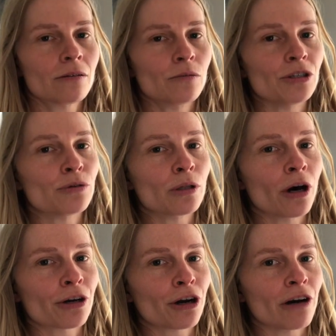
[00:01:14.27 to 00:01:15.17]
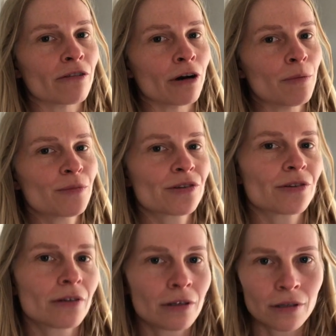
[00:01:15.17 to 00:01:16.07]
"We do a lot of cover-ups,"
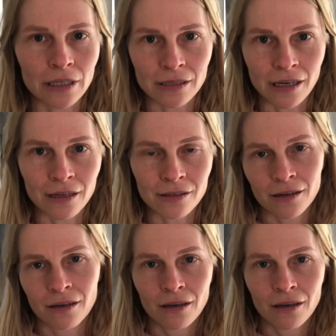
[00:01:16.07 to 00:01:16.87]
he says.